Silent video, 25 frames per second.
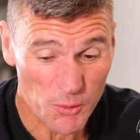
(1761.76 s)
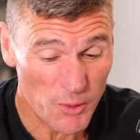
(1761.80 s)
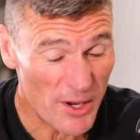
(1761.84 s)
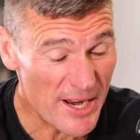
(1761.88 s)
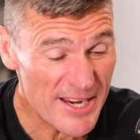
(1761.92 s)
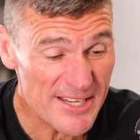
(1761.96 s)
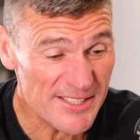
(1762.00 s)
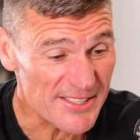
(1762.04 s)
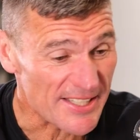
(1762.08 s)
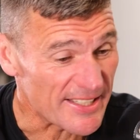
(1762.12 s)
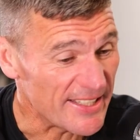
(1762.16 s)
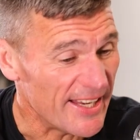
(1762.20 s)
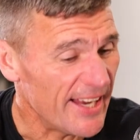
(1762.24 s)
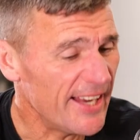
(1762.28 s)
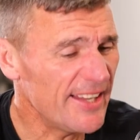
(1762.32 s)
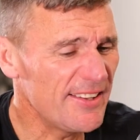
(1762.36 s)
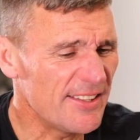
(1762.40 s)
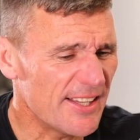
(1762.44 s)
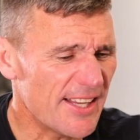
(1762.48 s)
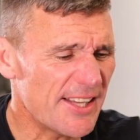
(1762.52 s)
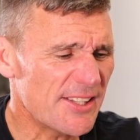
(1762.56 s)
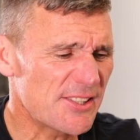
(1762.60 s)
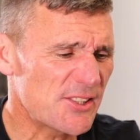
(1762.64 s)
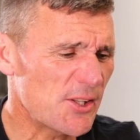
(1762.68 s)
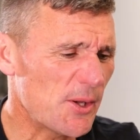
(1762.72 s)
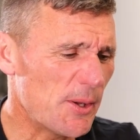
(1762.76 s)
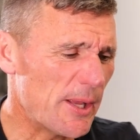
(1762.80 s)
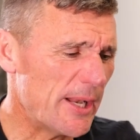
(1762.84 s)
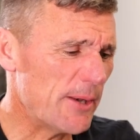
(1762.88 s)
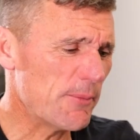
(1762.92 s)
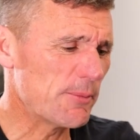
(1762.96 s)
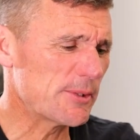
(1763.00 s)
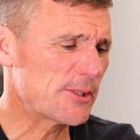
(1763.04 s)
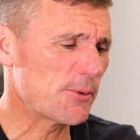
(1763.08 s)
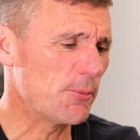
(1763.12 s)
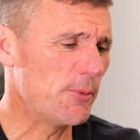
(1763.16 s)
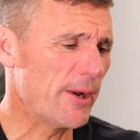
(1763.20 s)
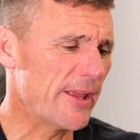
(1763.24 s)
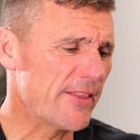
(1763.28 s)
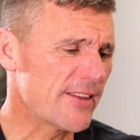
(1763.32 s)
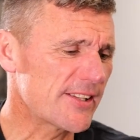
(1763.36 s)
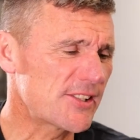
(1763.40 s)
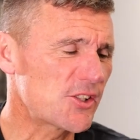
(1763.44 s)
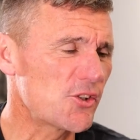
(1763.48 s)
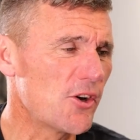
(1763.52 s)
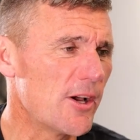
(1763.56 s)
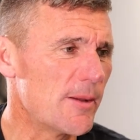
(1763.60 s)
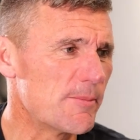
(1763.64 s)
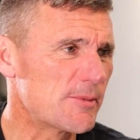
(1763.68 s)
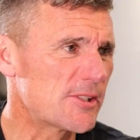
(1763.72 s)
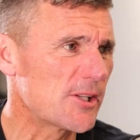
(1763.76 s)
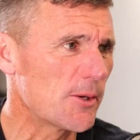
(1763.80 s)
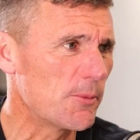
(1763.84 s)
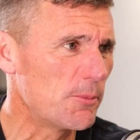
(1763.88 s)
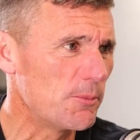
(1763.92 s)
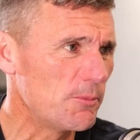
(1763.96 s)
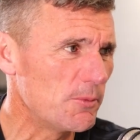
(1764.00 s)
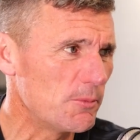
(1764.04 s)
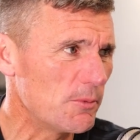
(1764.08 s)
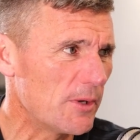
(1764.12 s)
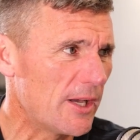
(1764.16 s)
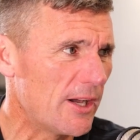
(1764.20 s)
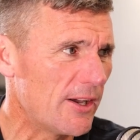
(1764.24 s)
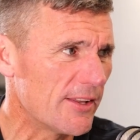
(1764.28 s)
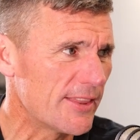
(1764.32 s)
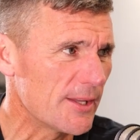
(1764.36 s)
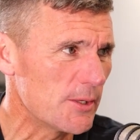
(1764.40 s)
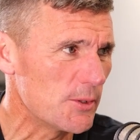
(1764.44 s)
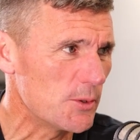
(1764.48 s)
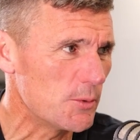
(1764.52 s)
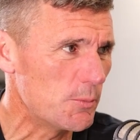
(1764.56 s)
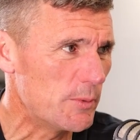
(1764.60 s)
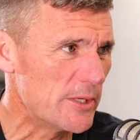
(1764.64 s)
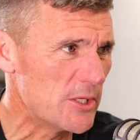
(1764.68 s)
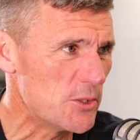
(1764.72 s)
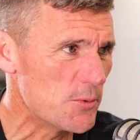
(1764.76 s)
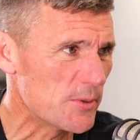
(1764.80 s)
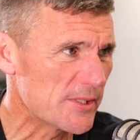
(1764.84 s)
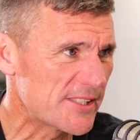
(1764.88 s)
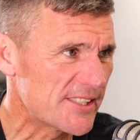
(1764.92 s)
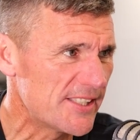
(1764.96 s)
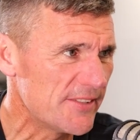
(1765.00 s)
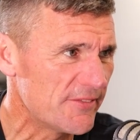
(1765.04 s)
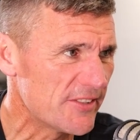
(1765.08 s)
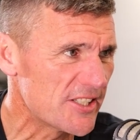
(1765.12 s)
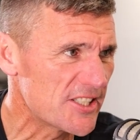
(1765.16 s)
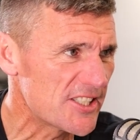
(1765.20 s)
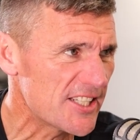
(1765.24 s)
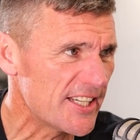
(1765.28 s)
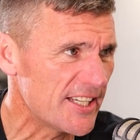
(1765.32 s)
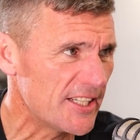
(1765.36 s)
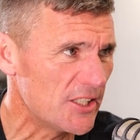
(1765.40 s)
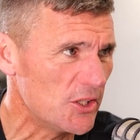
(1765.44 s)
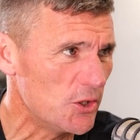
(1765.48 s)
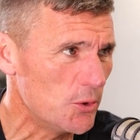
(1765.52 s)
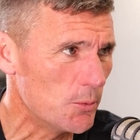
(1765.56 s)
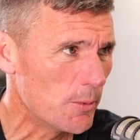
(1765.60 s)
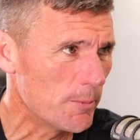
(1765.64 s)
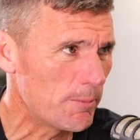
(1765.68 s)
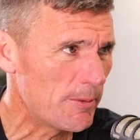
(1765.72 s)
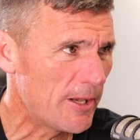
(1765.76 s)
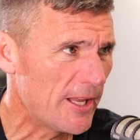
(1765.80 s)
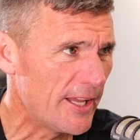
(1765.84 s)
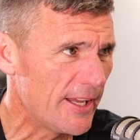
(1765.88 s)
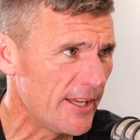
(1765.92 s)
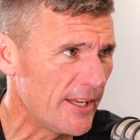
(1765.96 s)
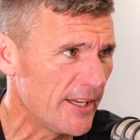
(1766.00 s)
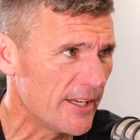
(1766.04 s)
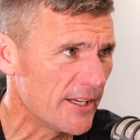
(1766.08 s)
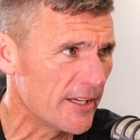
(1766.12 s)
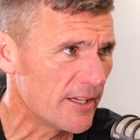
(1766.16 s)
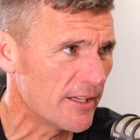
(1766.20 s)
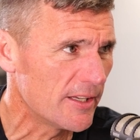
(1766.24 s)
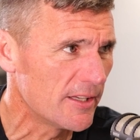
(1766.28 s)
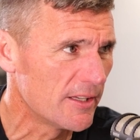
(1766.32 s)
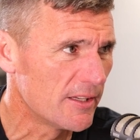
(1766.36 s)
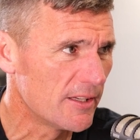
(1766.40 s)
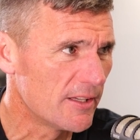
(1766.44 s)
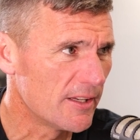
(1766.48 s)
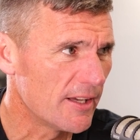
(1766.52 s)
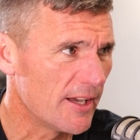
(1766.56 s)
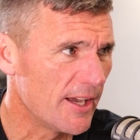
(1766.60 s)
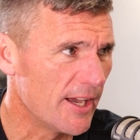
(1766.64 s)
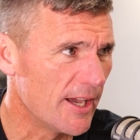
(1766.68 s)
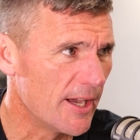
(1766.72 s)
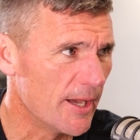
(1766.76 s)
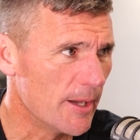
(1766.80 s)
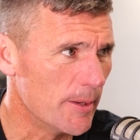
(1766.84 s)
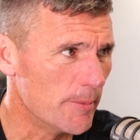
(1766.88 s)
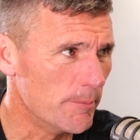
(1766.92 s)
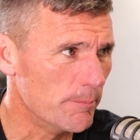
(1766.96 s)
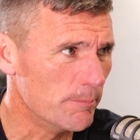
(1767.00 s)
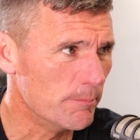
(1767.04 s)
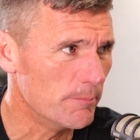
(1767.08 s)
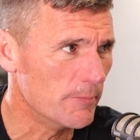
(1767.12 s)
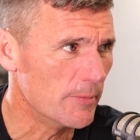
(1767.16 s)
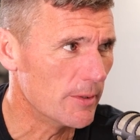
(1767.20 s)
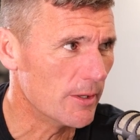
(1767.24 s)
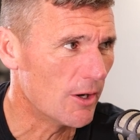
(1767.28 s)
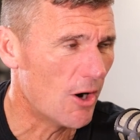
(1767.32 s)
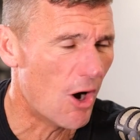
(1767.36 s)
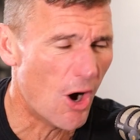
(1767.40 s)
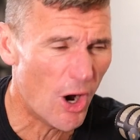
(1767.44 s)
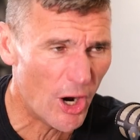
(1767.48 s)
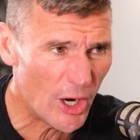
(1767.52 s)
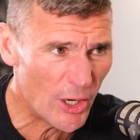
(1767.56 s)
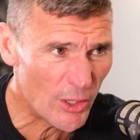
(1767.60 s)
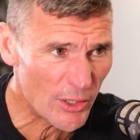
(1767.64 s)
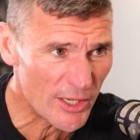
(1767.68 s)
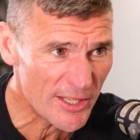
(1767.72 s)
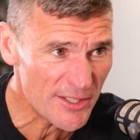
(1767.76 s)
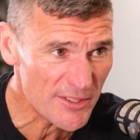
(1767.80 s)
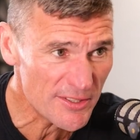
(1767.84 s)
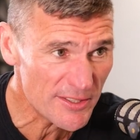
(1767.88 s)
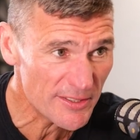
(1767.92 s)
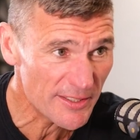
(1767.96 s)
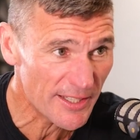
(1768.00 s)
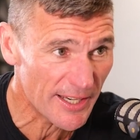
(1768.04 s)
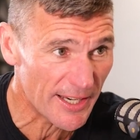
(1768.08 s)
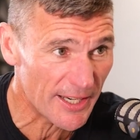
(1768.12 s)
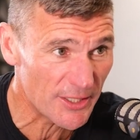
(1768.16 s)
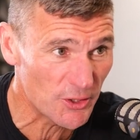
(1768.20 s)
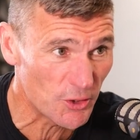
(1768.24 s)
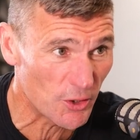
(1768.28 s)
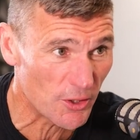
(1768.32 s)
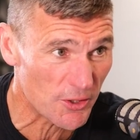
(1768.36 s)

crazy. And it was around this time. So I think when you were 17, you were playing Ireland, and